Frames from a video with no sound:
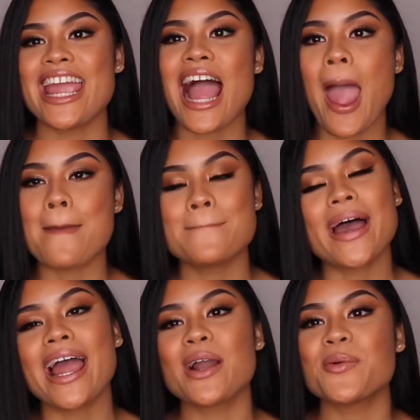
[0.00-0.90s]
I'm
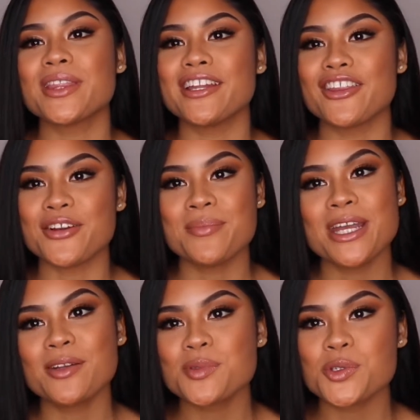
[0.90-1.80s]
back with another
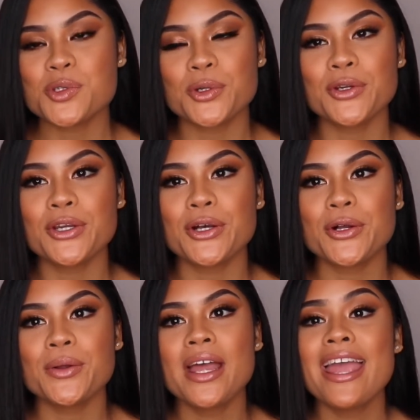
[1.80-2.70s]
makeup
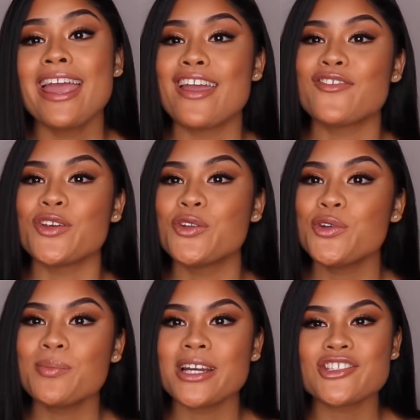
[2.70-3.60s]
tutorial. If you're
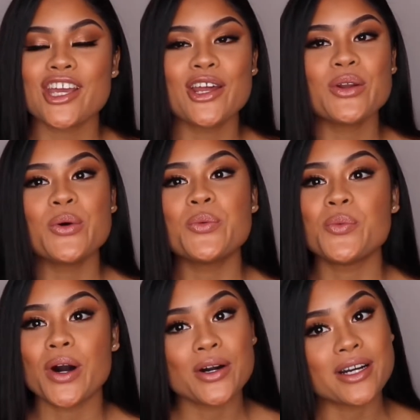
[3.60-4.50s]
new to my channel,
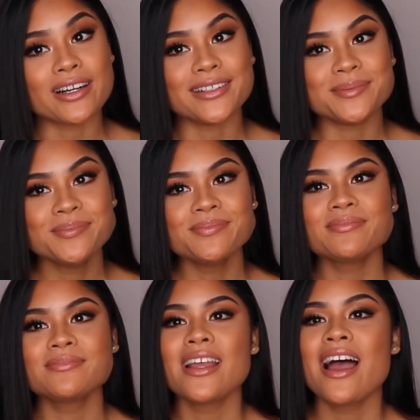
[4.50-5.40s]
welcome.
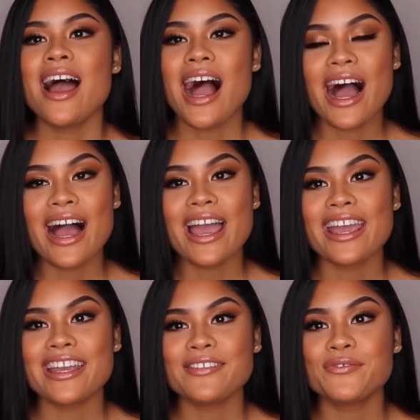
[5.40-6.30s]

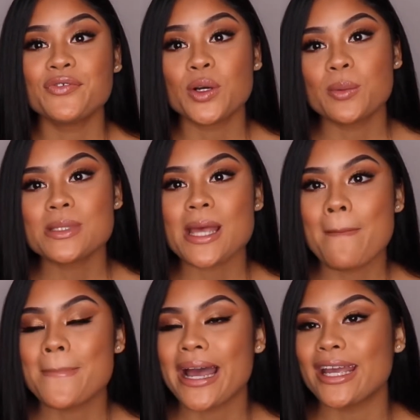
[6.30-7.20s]
I filmed
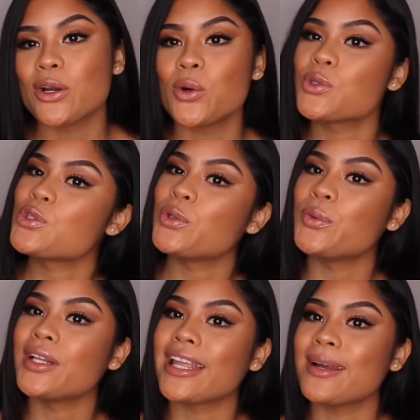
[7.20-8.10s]
my go-to
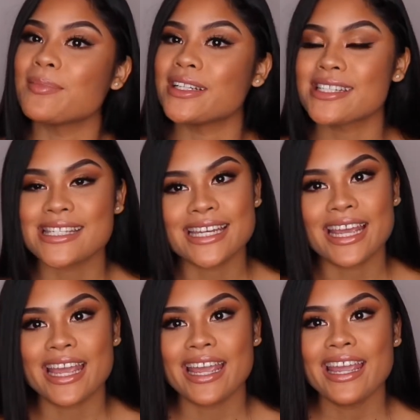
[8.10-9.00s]
glam look
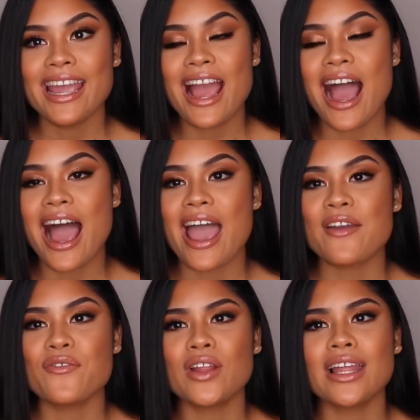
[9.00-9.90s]
today.
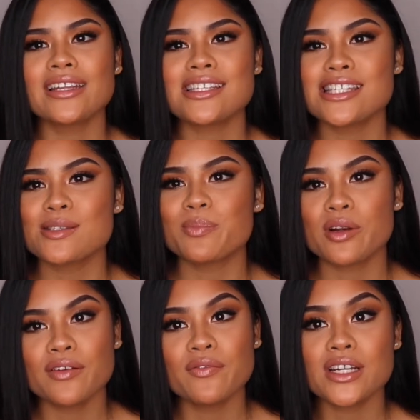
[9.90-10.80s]
I feel like this is
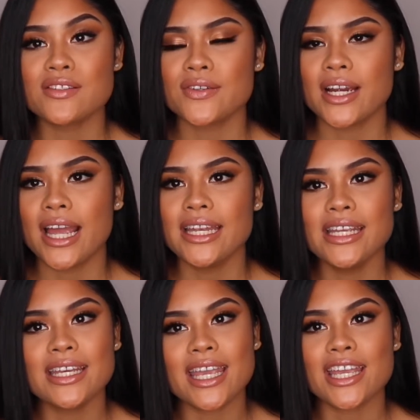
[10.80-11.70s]
perfect for
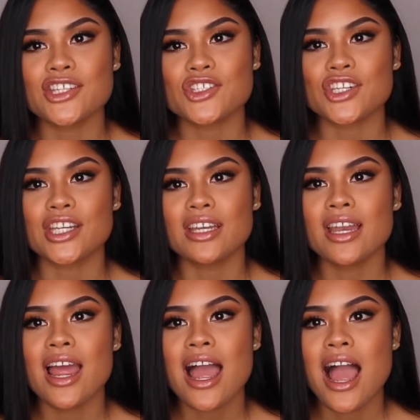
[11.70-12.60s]
any
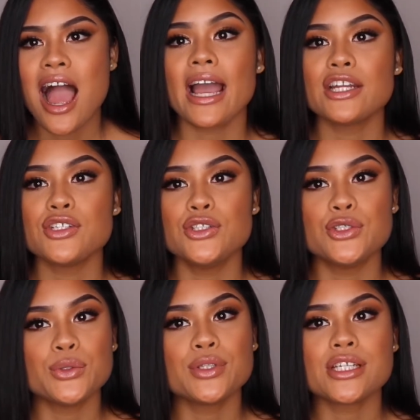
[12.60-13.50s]
occasion. I
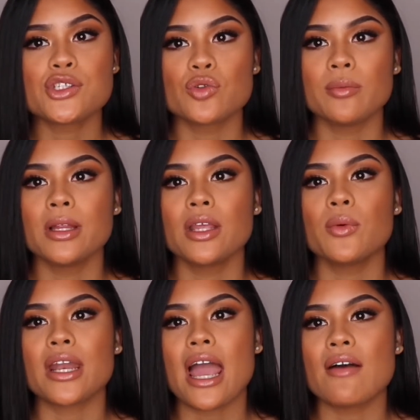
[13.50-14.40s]
do this normally
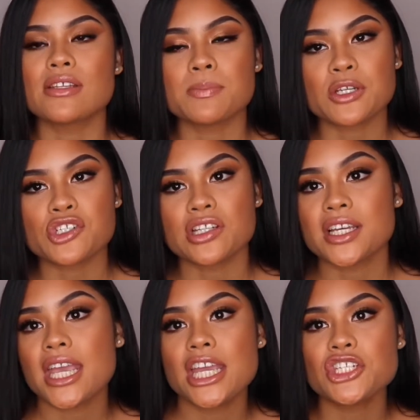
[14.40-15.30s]
when I have a special
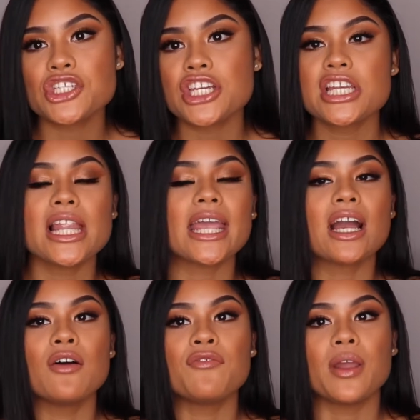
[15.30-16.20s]
occasion,
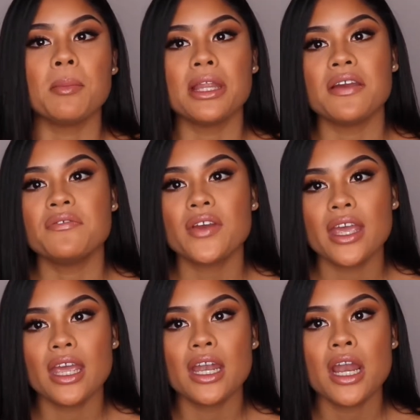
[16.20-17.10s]
like a family
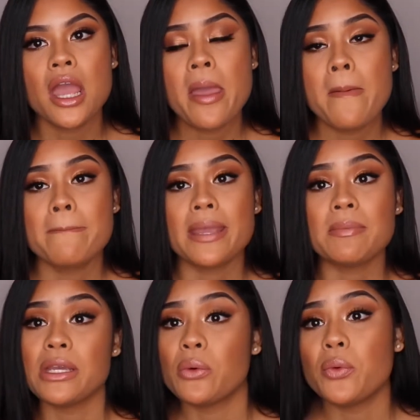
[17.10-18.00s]
event,
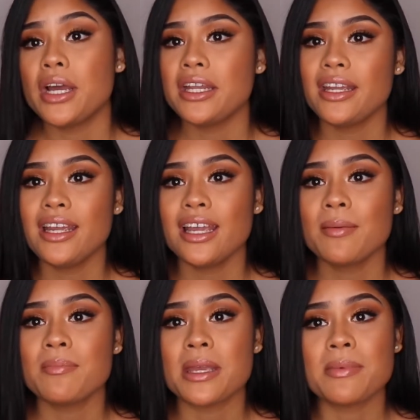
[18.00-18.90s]
maybe a
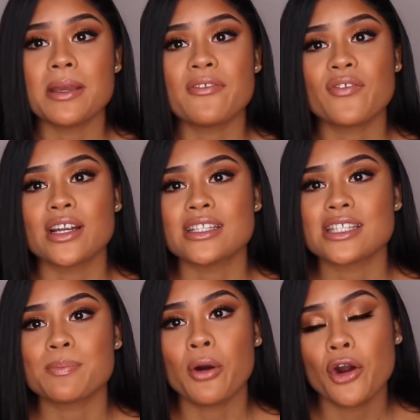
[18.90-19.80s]
wedding, maybe a
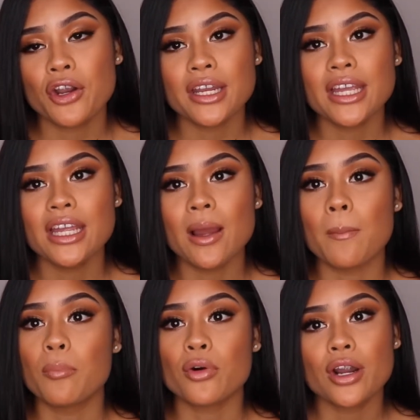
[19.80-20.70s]
friend's party, a
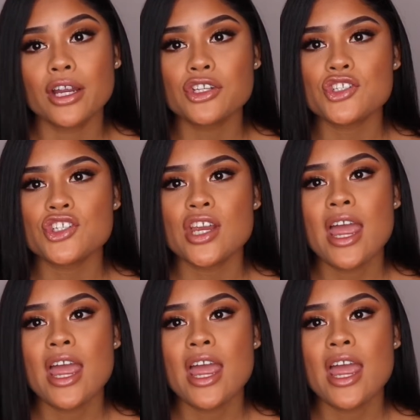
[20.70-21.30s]
brunch,